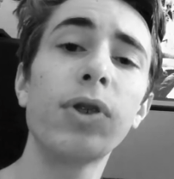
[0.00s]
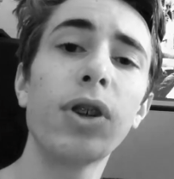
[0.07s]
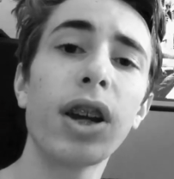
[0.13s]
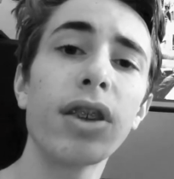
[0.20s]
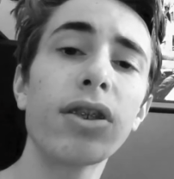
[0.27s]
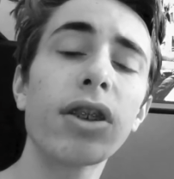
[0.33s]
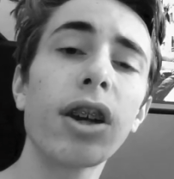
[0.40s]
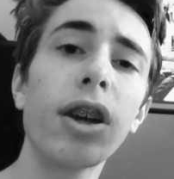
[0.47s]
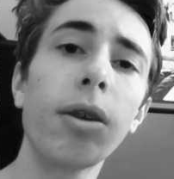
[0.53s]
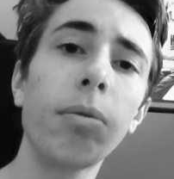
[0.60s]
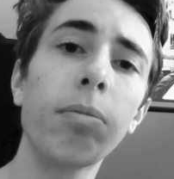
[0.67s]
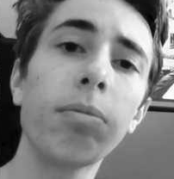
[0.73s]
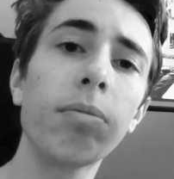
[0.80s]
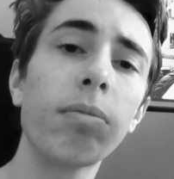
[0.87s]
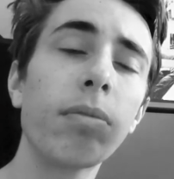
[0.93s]
few nights ago,
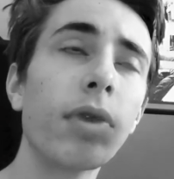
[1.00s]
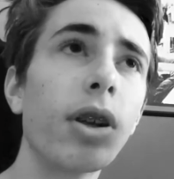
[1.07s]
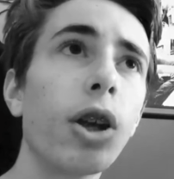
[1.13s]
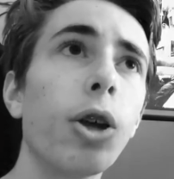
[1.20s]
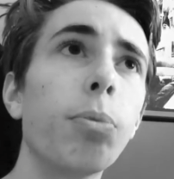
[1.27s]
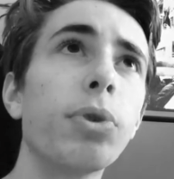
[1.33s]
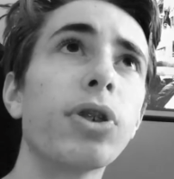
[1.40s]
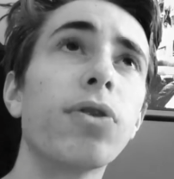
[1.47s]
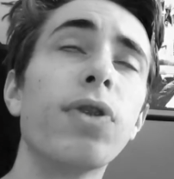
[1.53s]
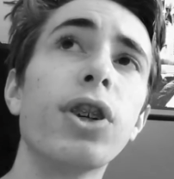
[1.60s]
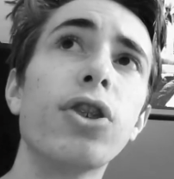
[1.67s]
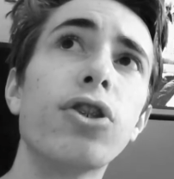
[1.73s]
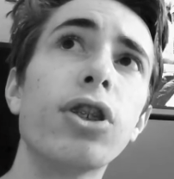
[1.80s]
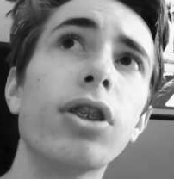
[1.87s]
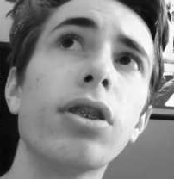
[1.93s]
hoping to
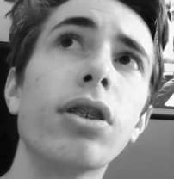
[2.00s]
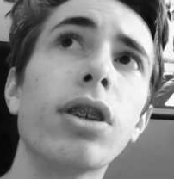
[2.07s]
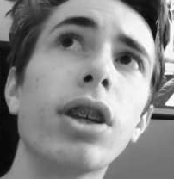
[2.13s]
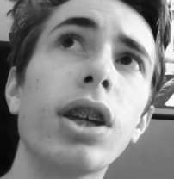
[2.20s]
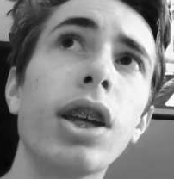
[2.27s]
finish it,